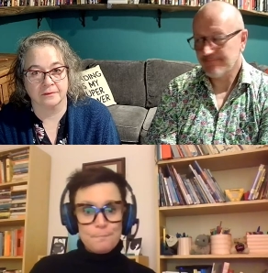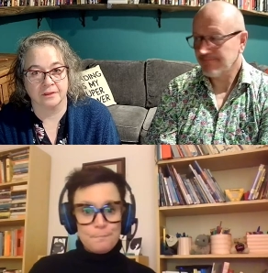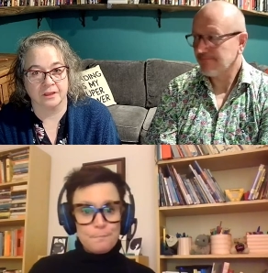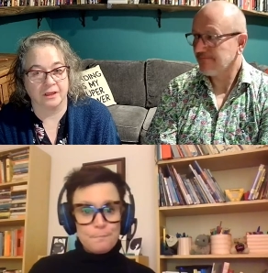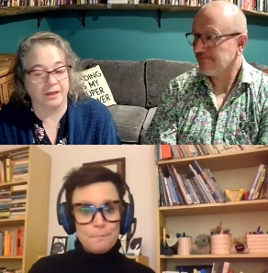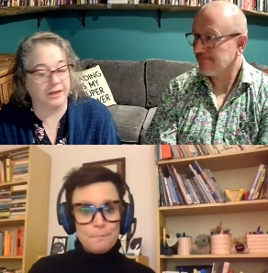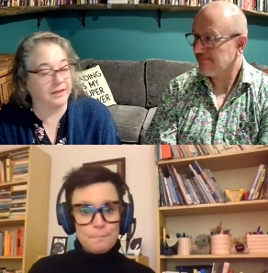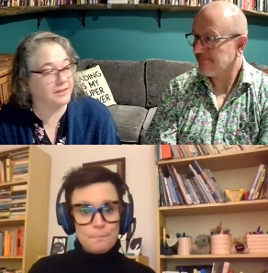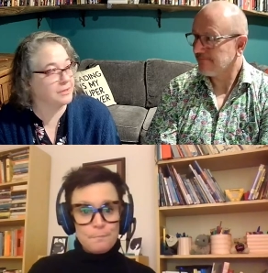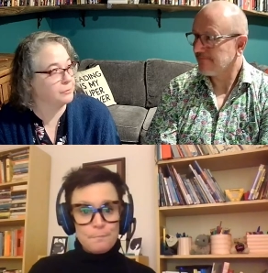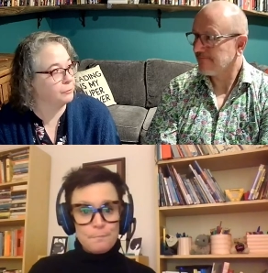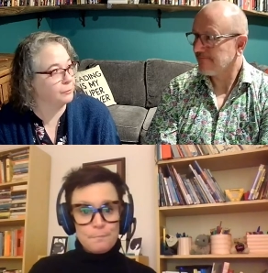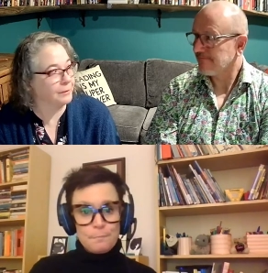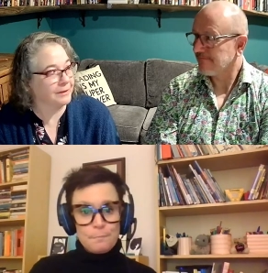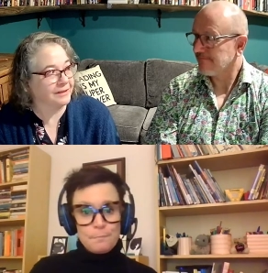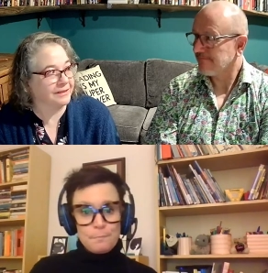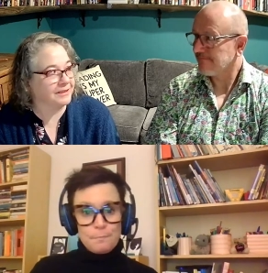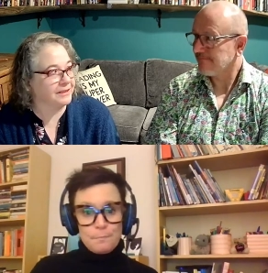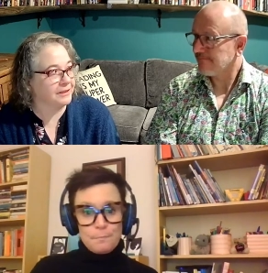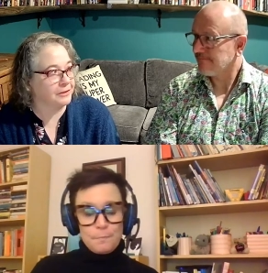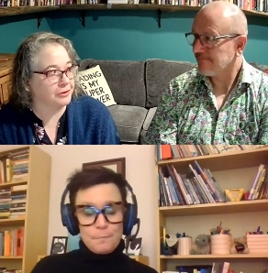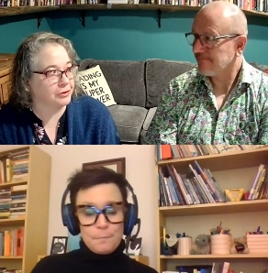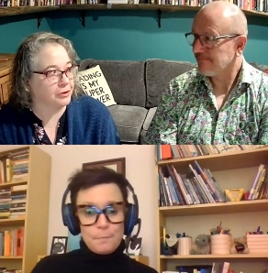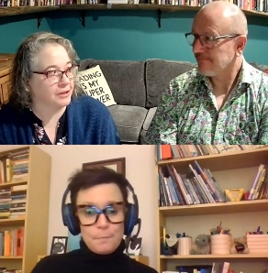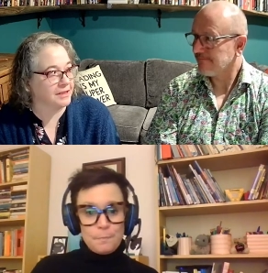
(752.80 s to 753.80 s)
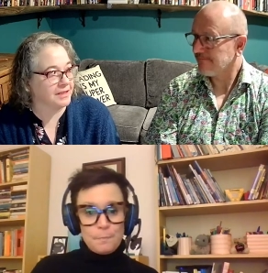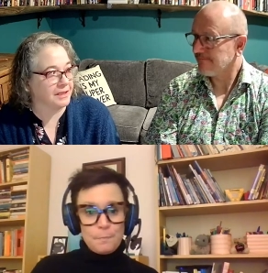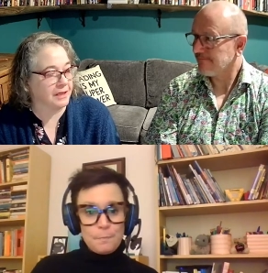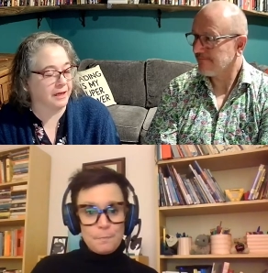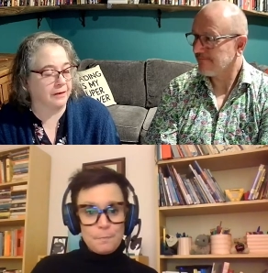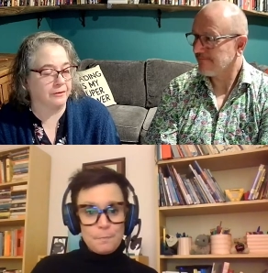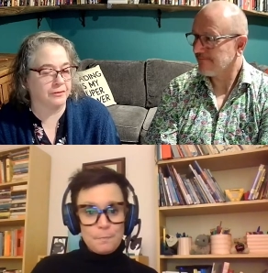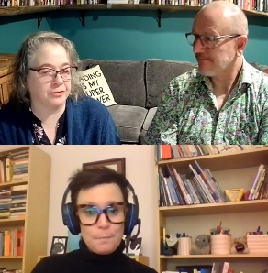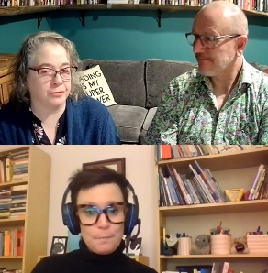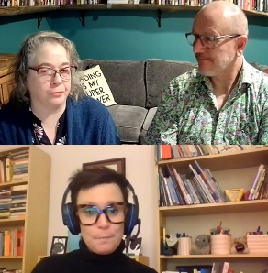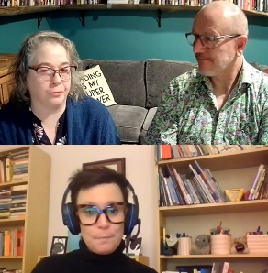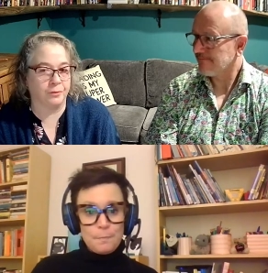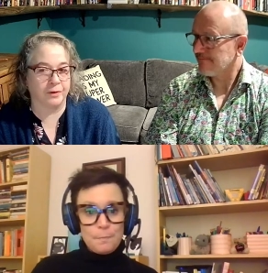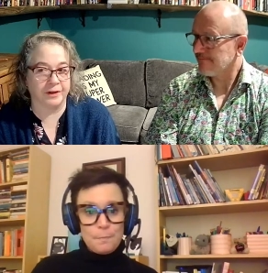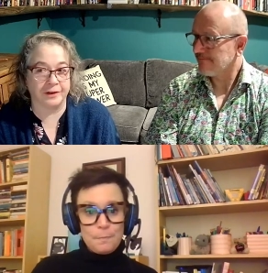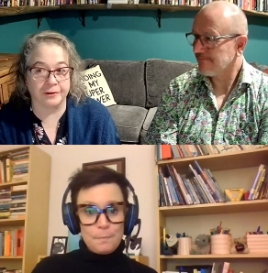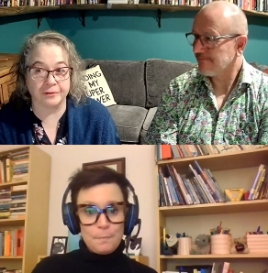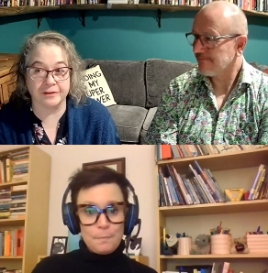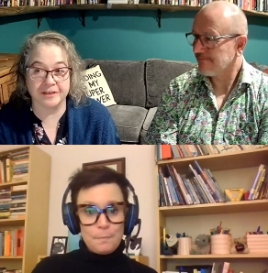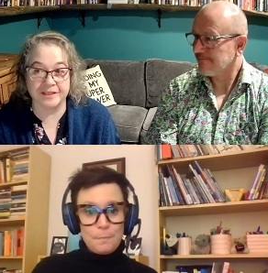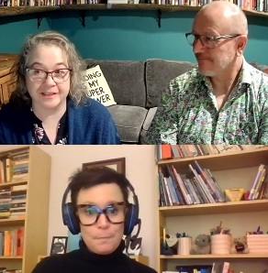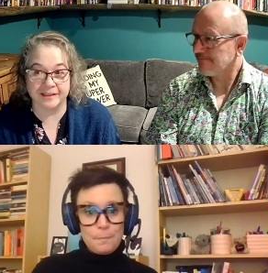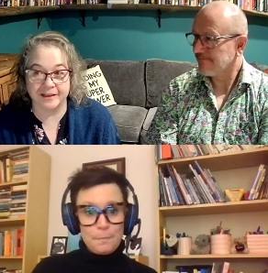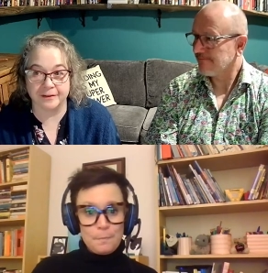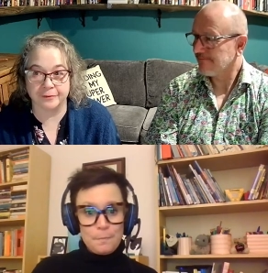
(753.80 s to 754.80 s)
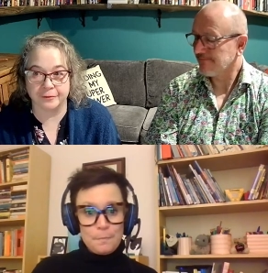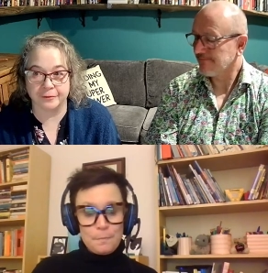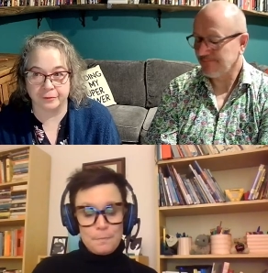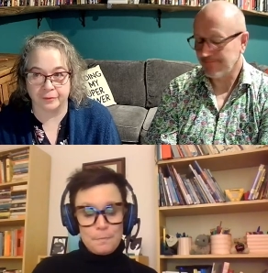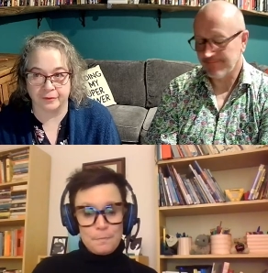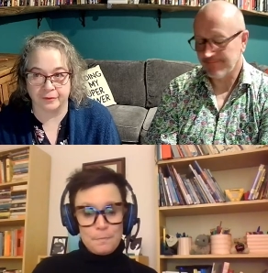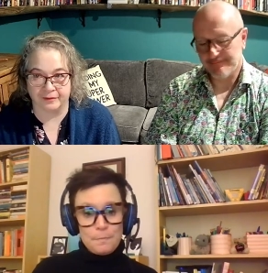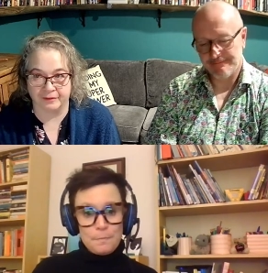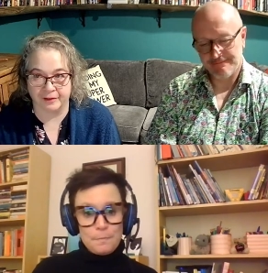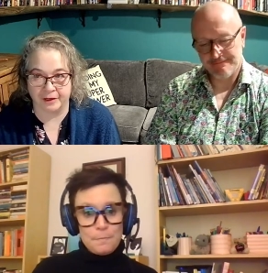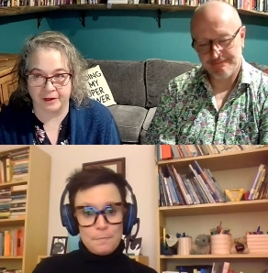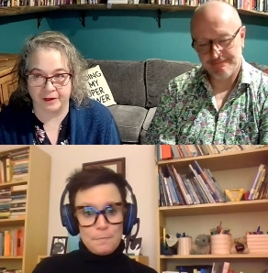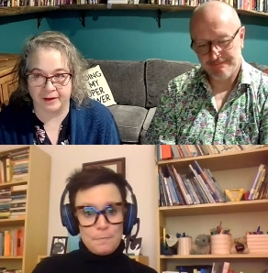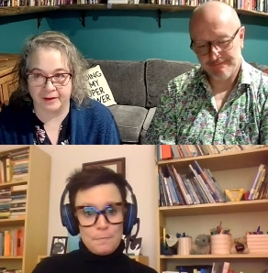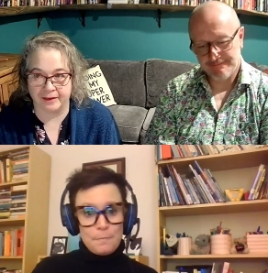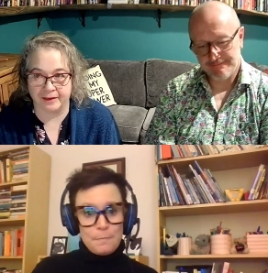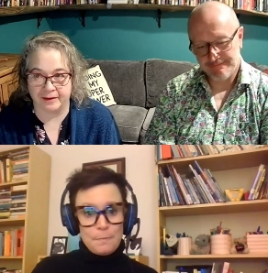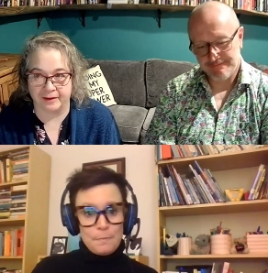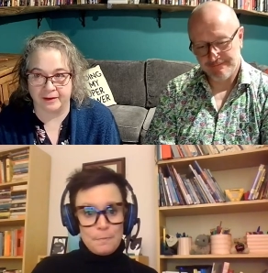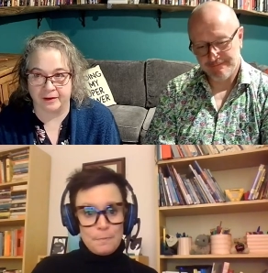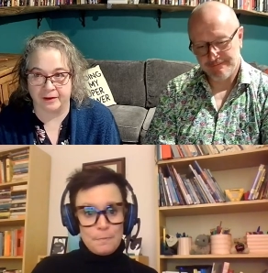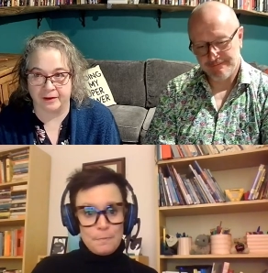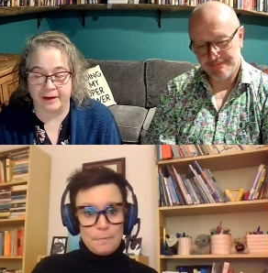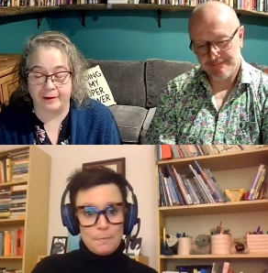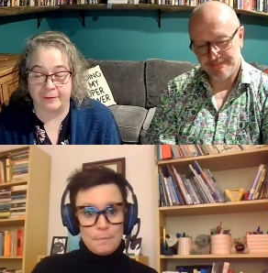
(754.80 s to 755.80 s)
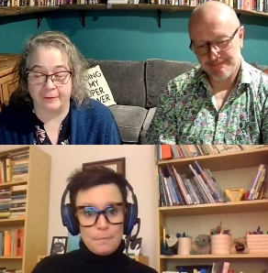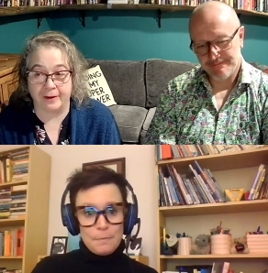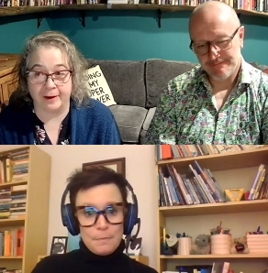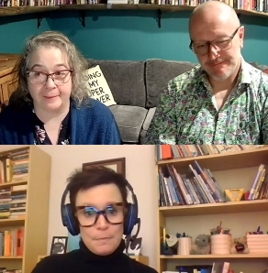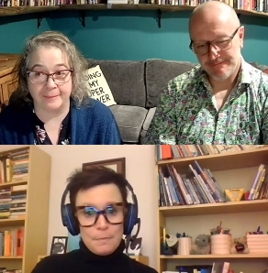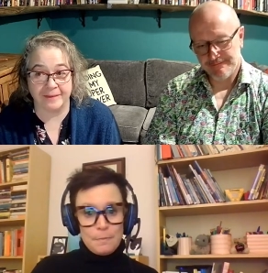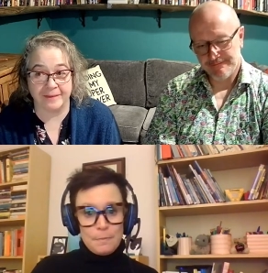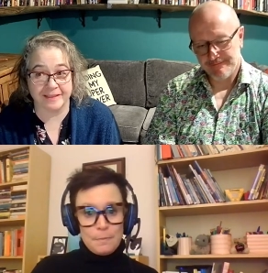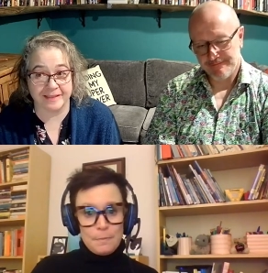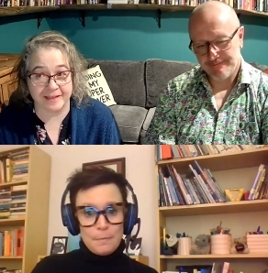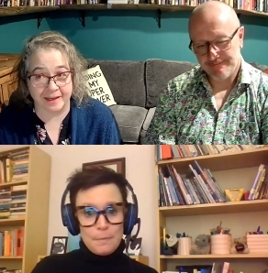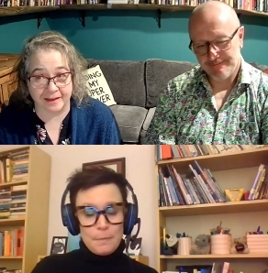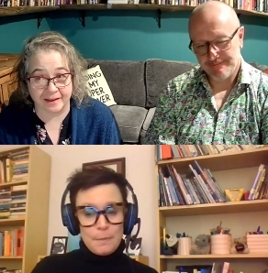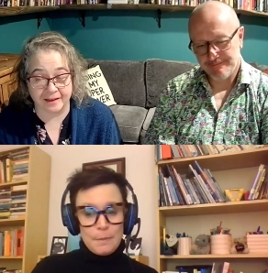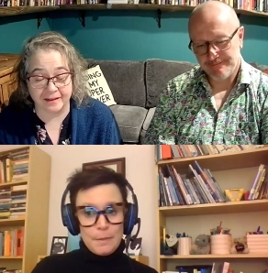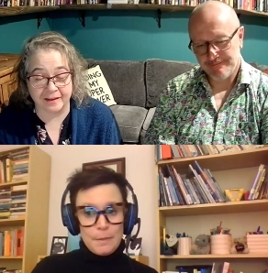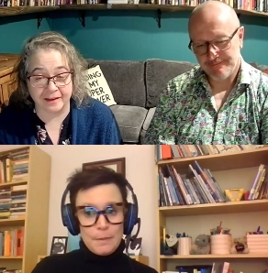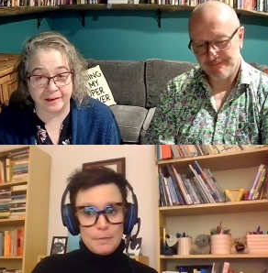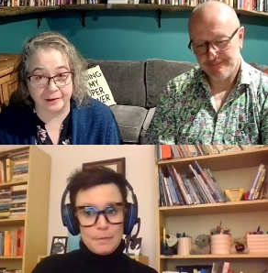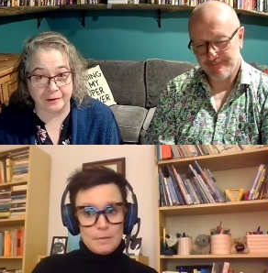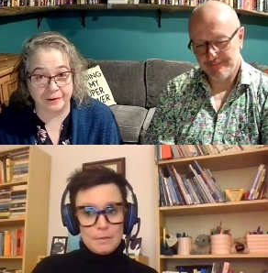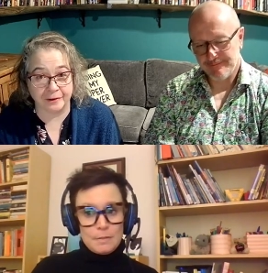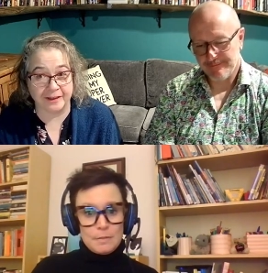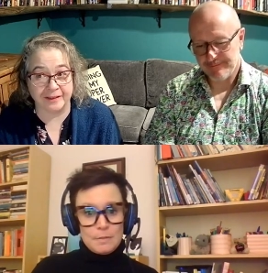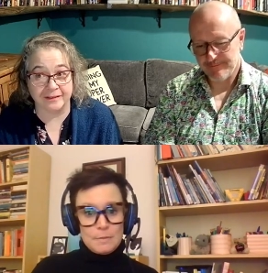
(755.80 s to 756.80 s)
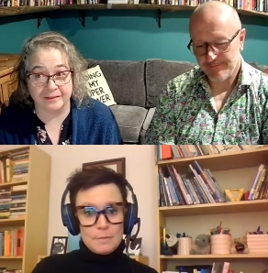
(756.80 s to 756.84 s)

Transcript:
Speaker 1: It's really interesting. And so here's the other thing that I did. Now, I'm a secondary